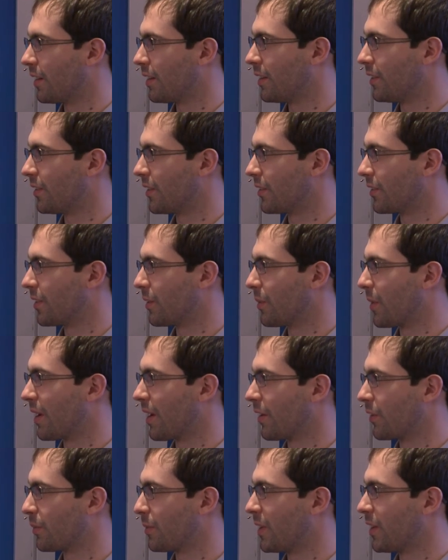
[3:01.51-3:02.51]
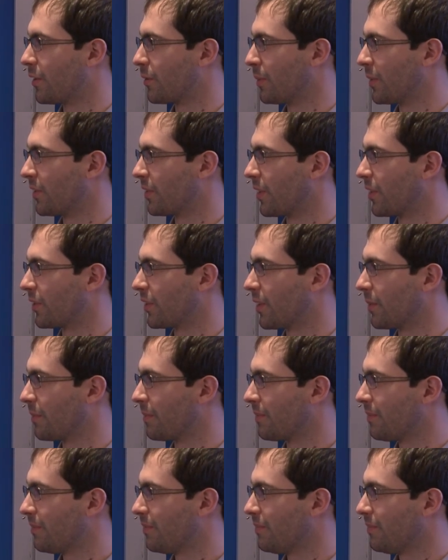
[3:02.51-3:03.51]
the ECC warehouse management
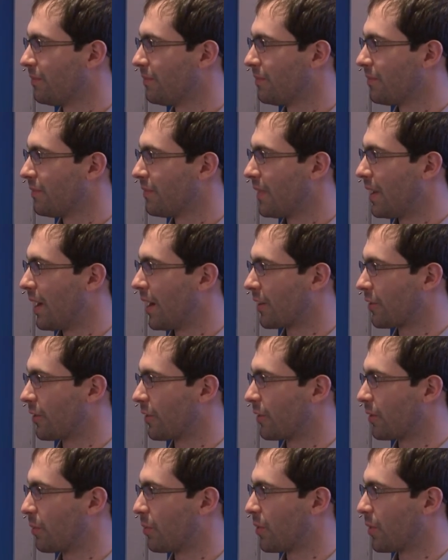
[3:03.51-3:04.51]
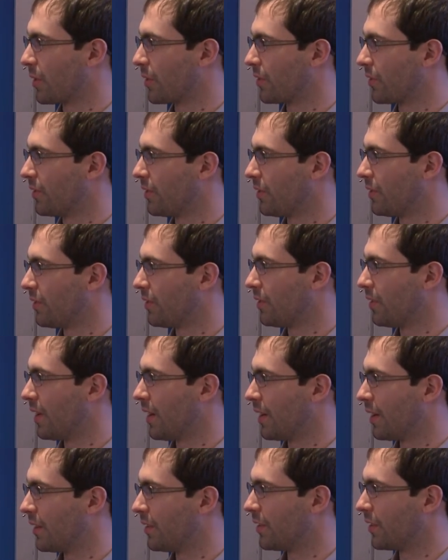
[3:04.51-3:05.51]
system actually supports
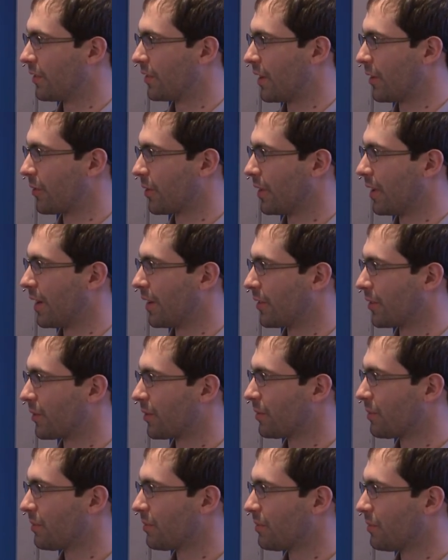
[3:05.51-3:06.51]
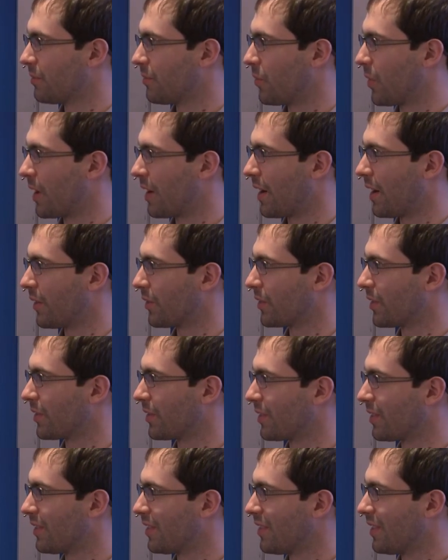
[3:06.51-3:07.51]
decentralized
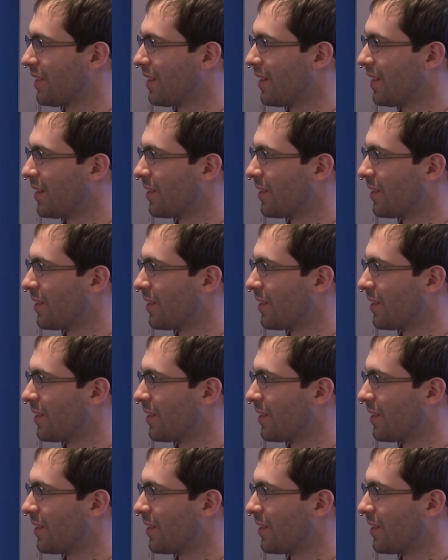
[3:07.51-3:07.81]
warehouses.